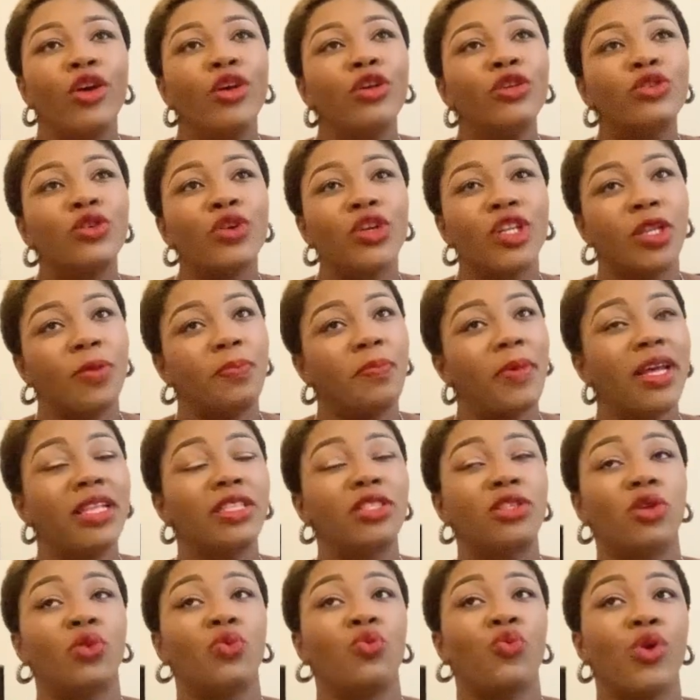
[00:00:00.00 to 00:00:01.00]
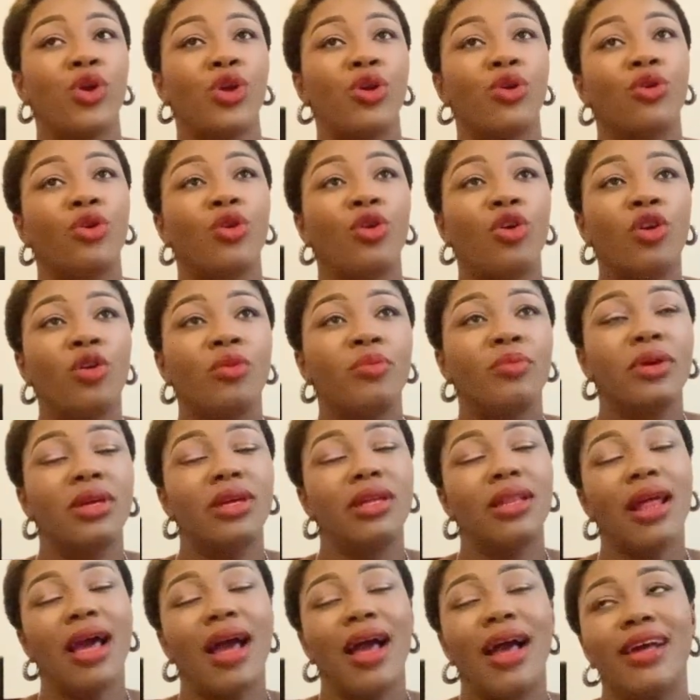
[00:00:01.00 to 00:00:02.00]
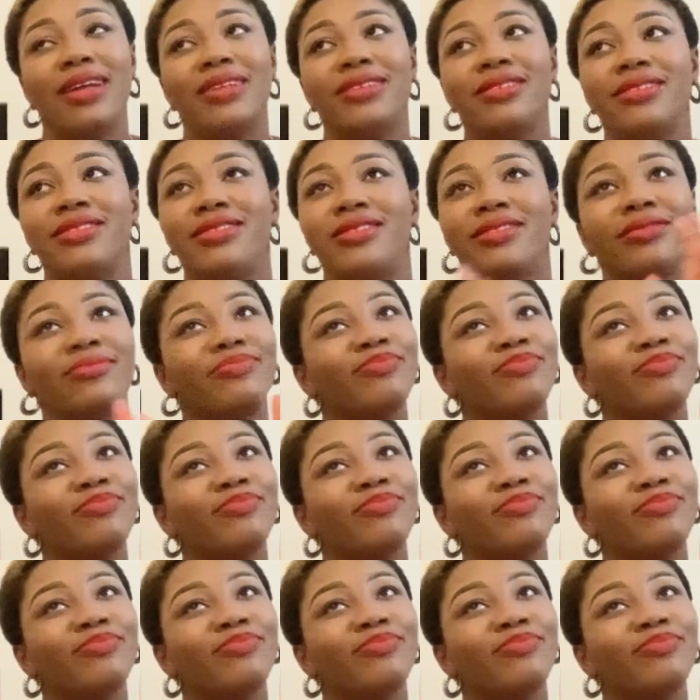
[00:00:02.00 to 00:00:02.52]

so it depends on when you're coming and